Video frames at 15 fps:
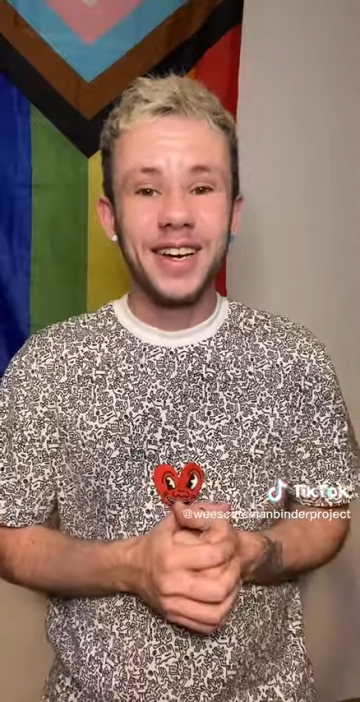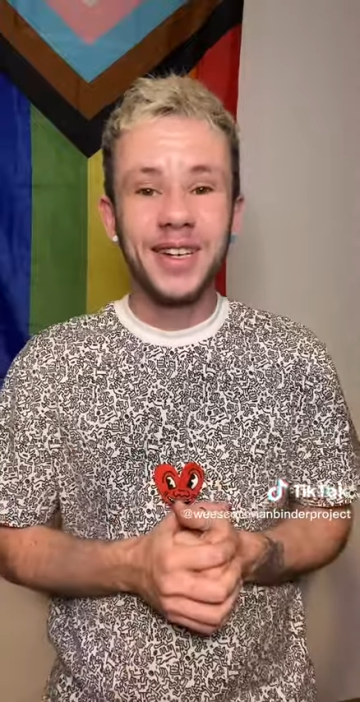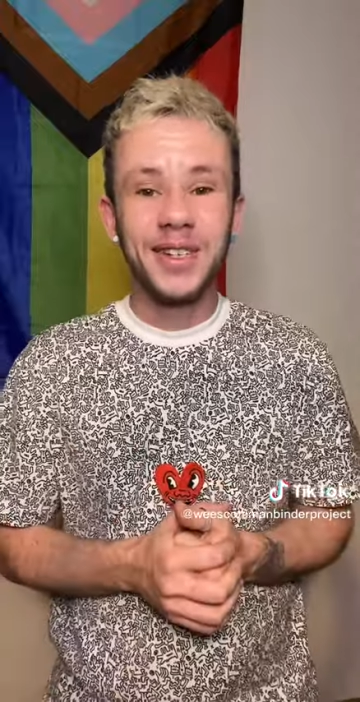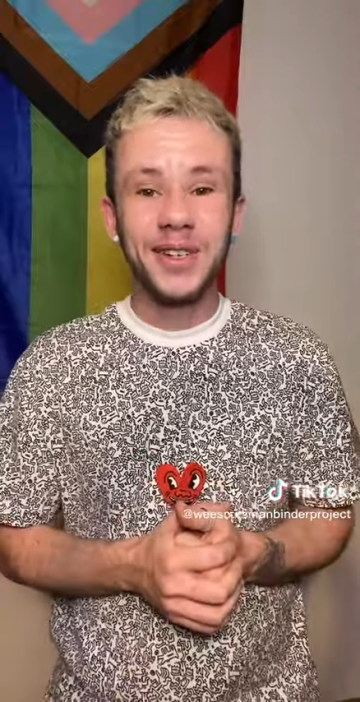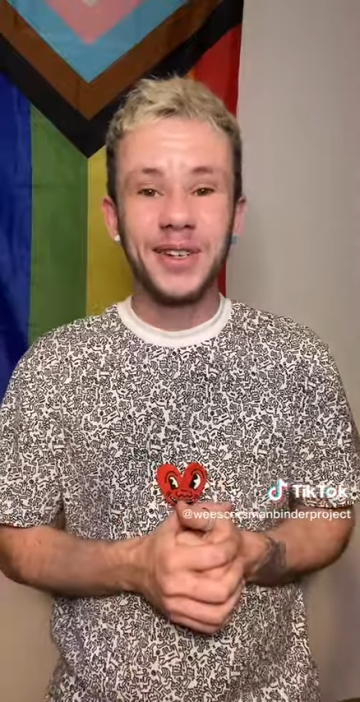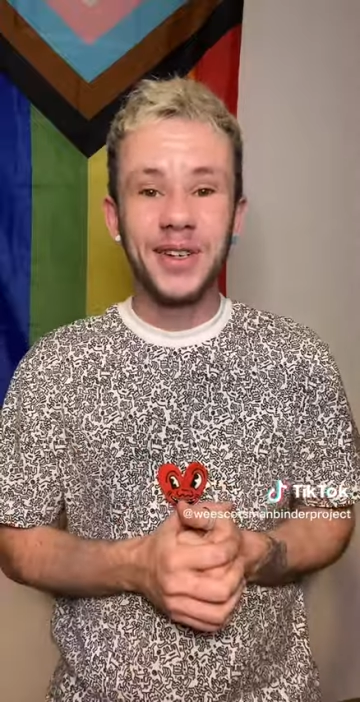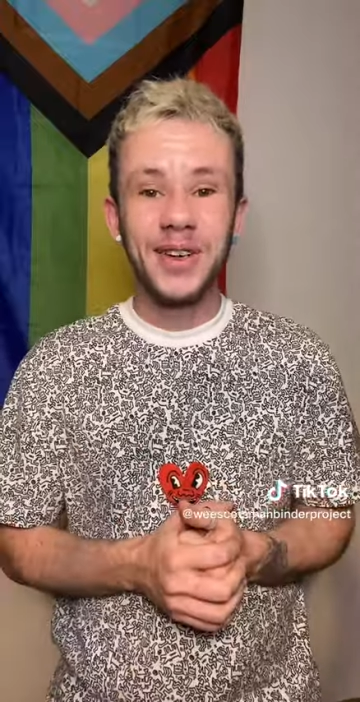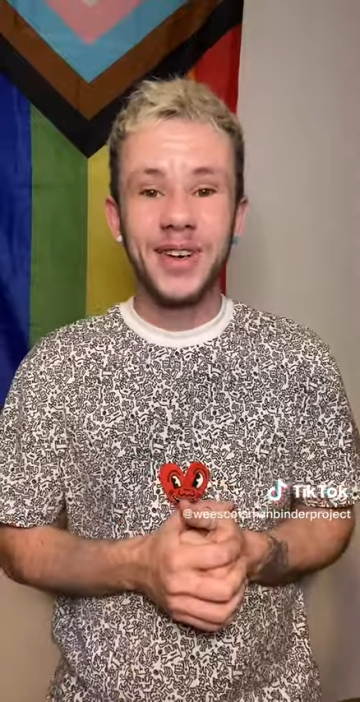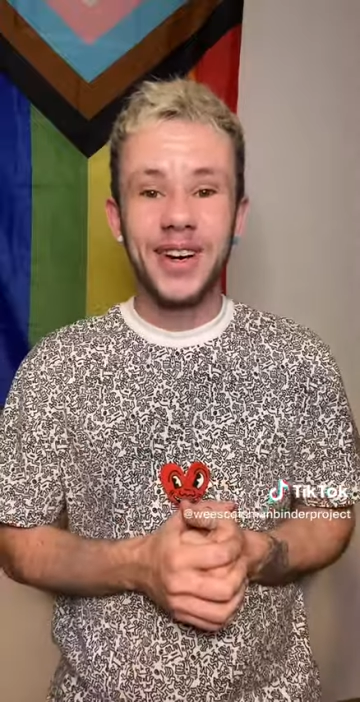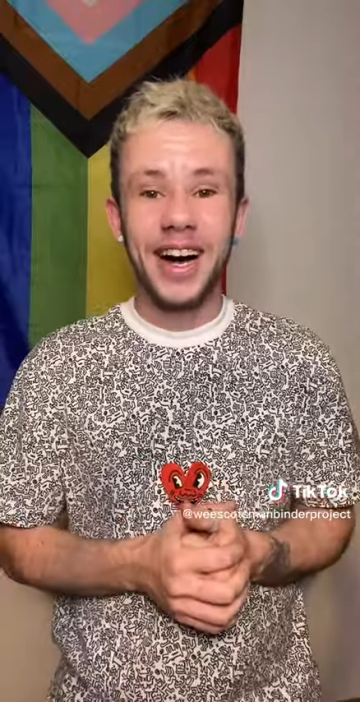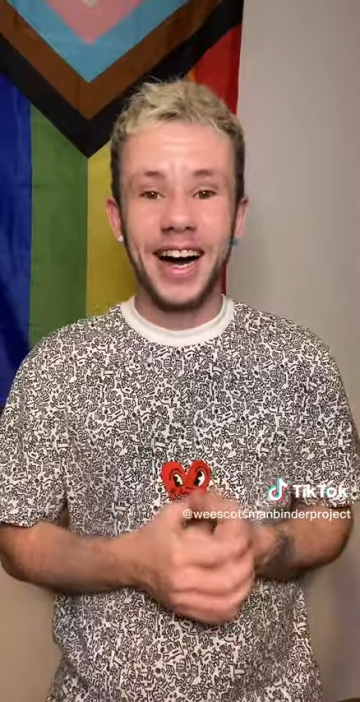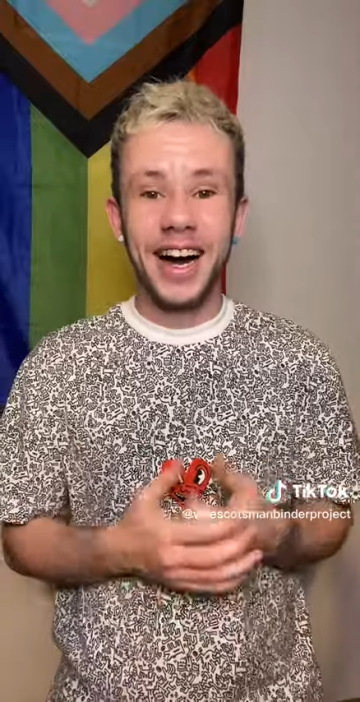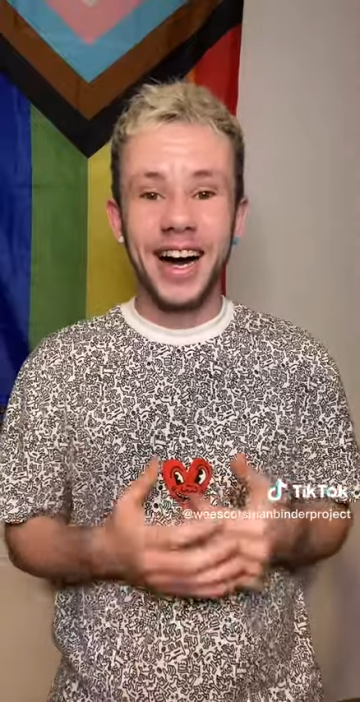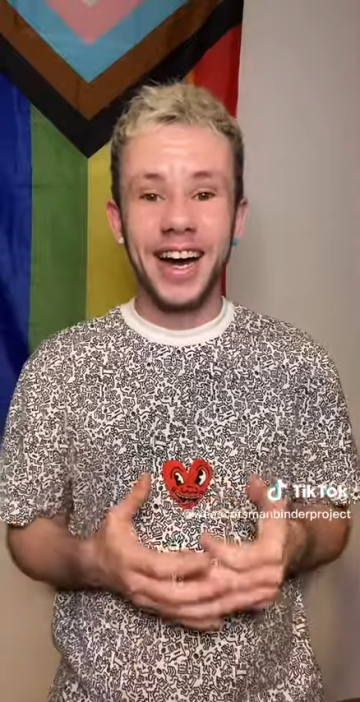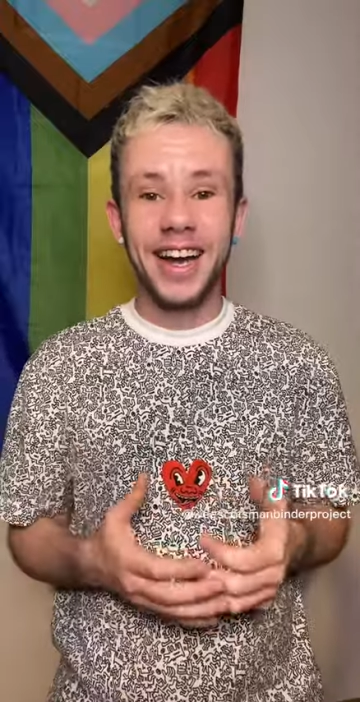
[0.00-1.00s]
So
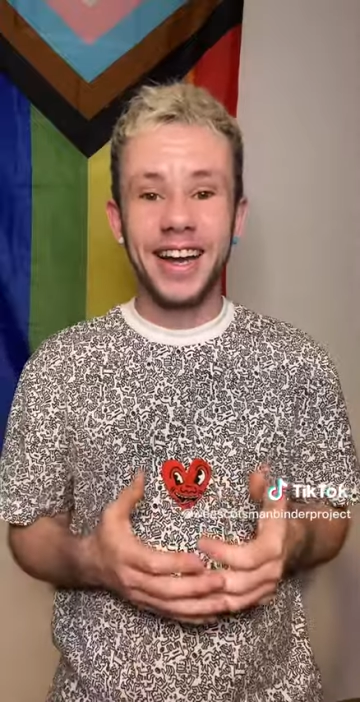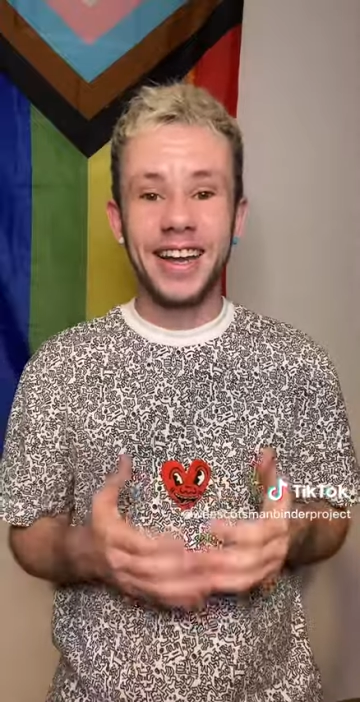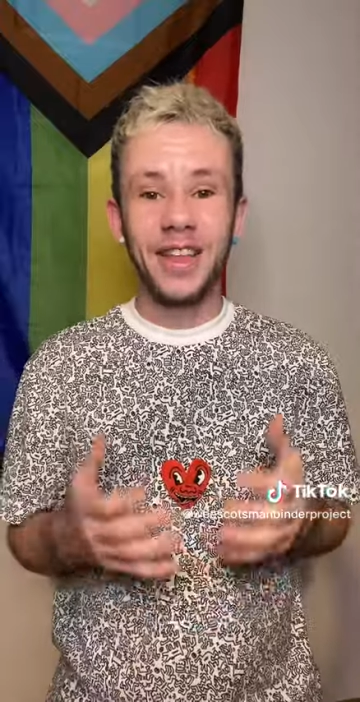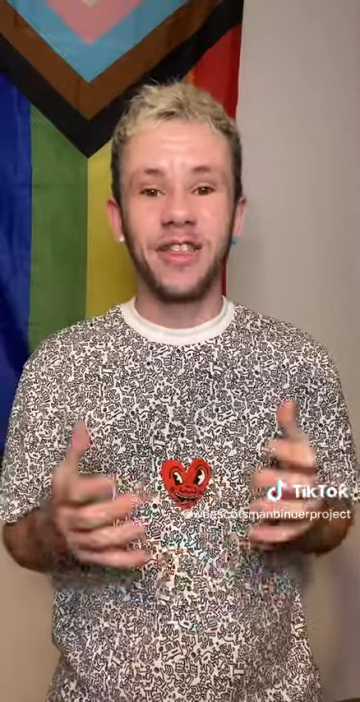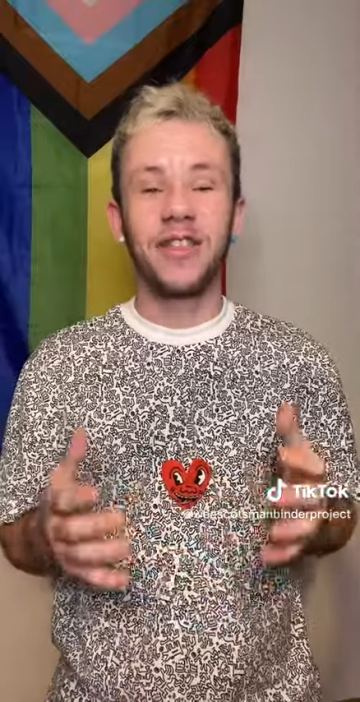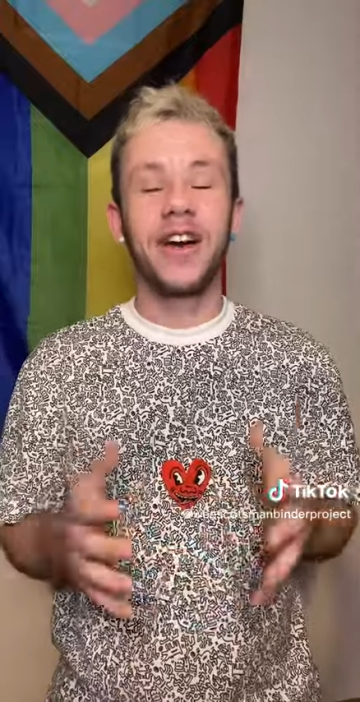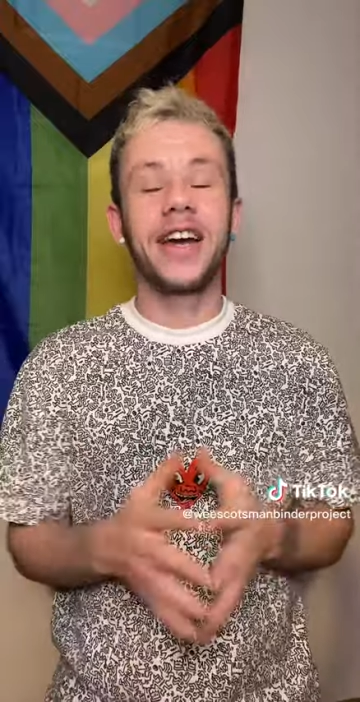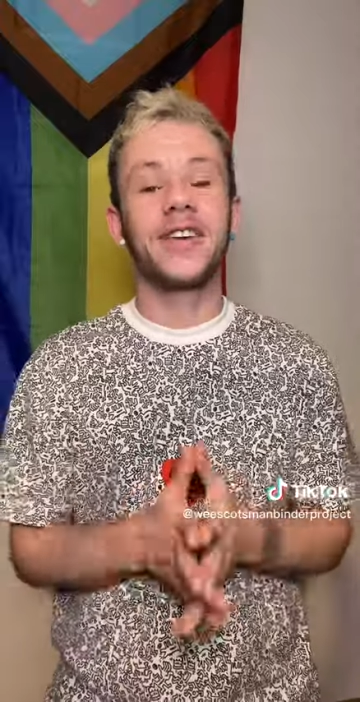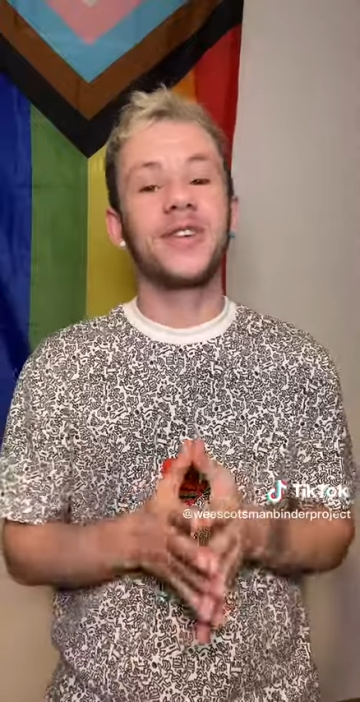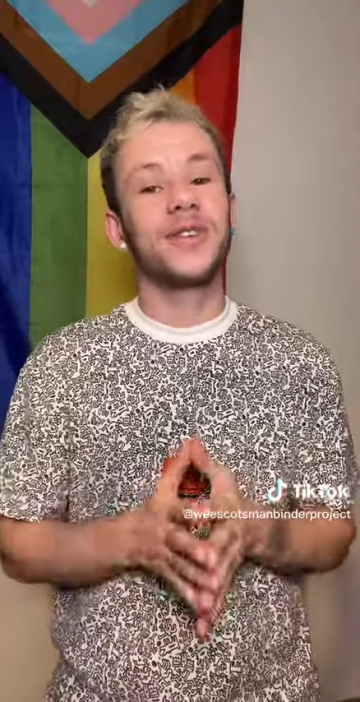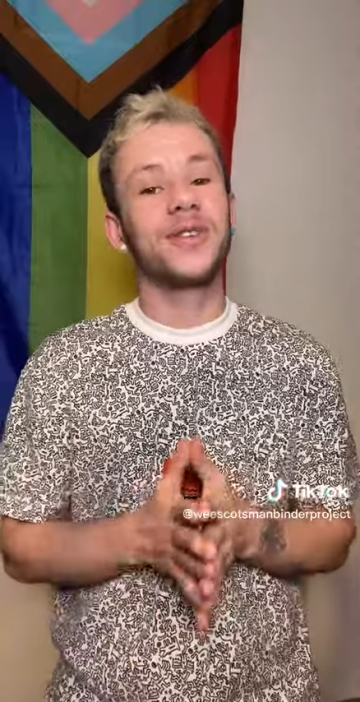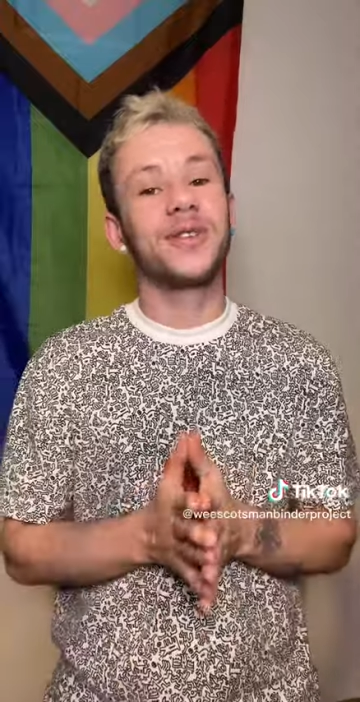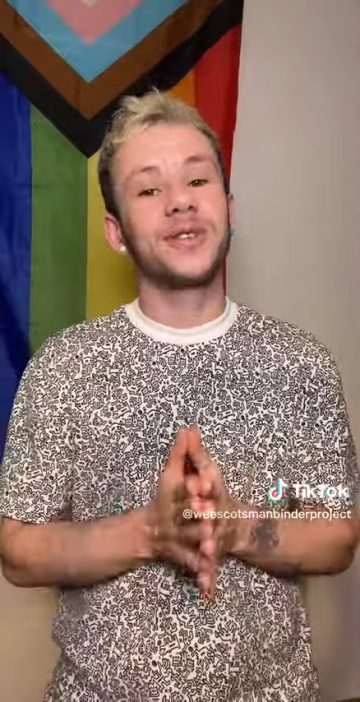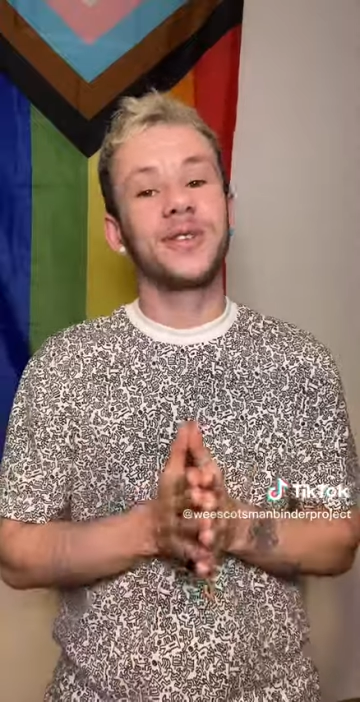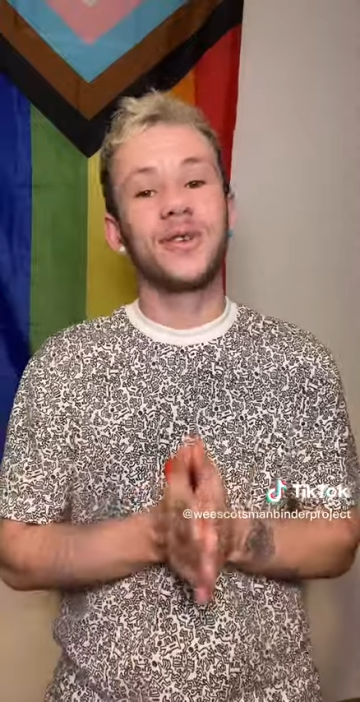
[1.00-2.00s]
I thank
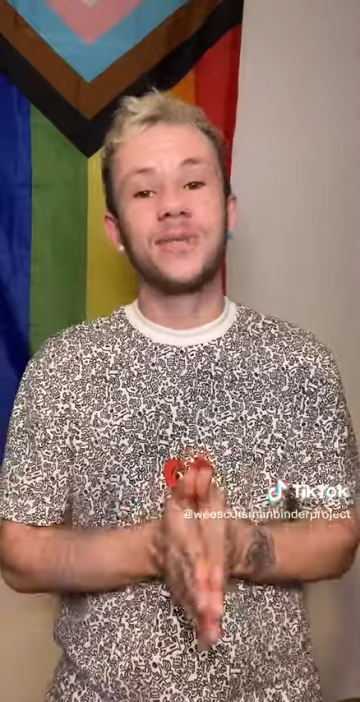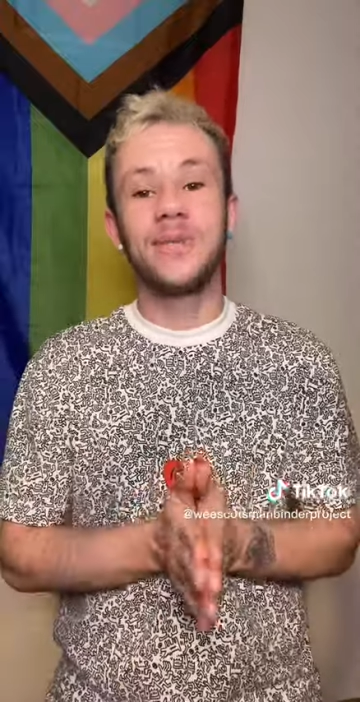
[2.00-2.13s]
you so